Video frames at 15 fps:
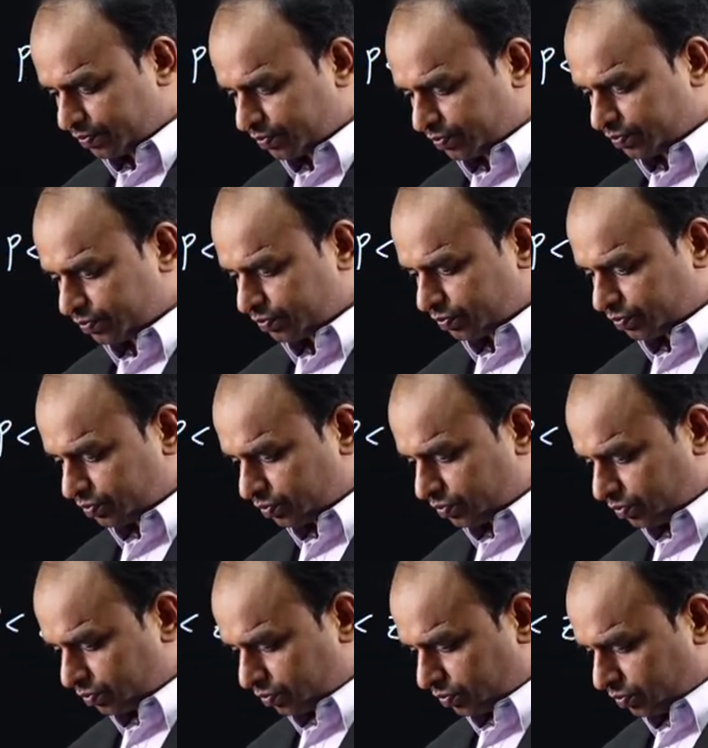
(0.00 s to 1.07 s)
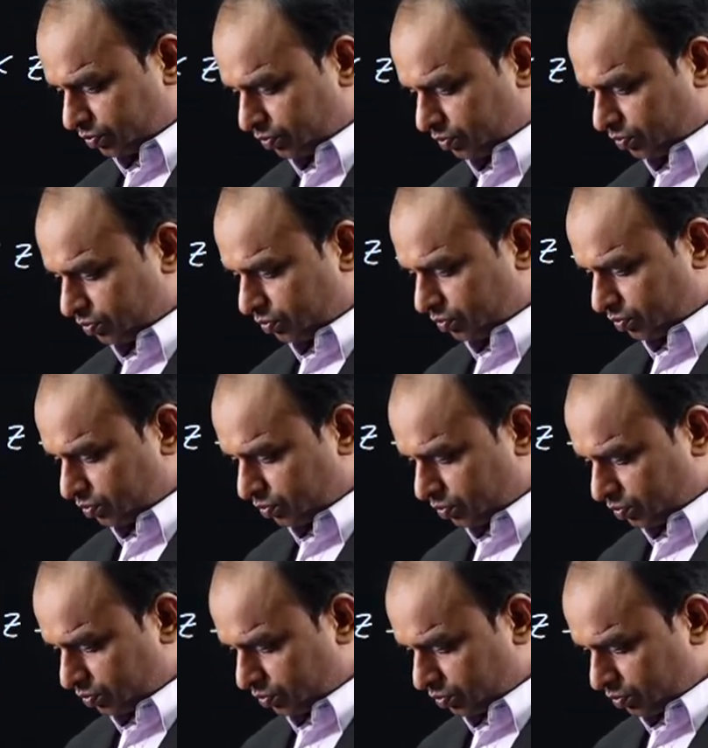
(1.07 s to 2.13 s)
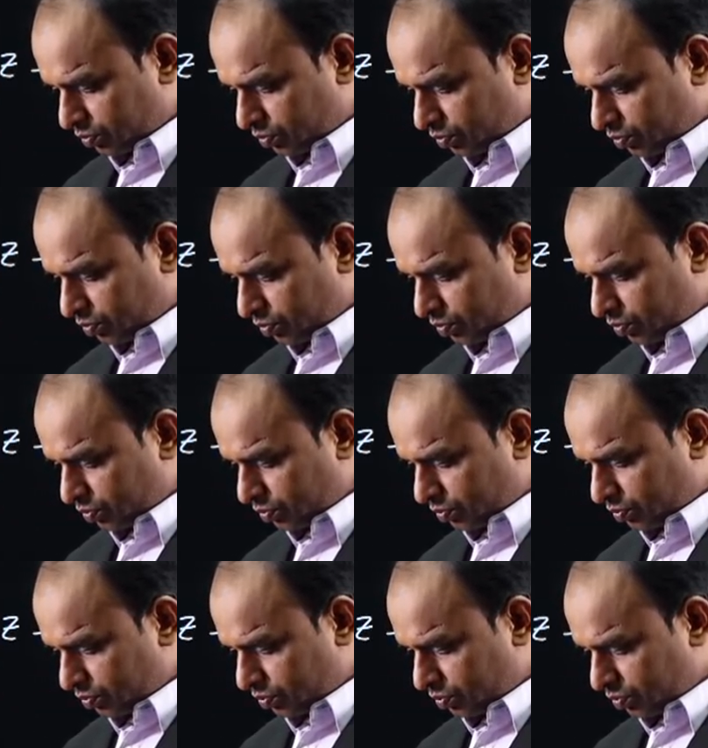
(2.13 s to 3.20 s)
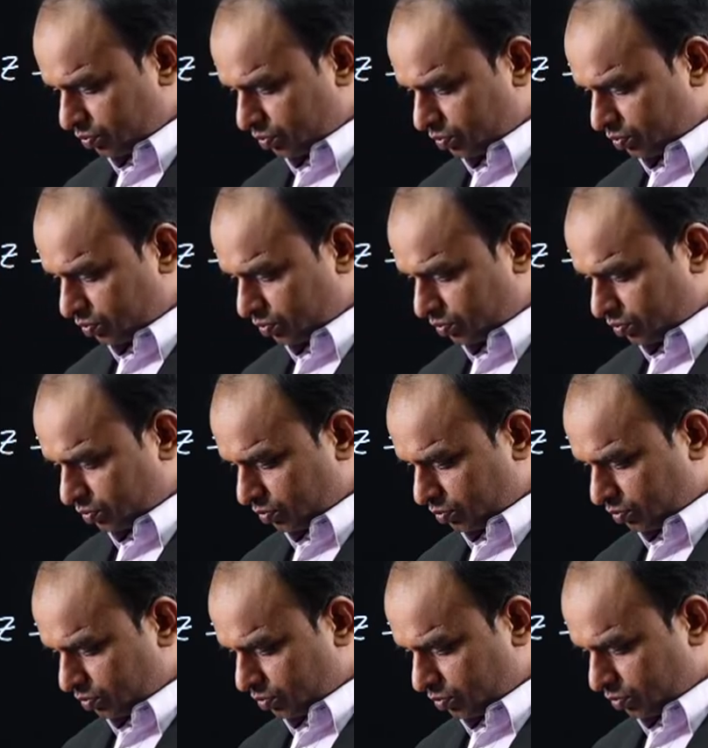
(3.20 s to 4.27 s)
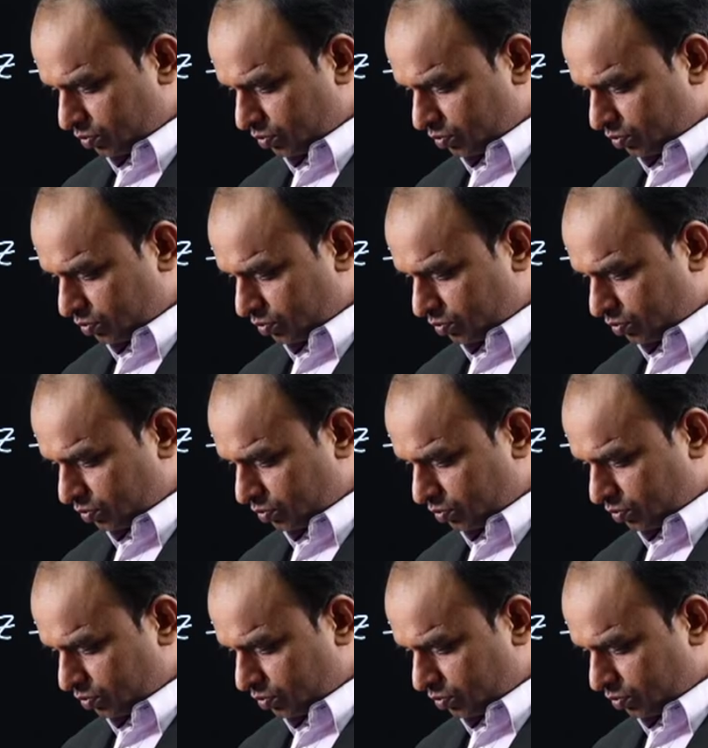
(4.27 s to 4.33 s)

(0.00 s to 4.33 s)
Nothing is said.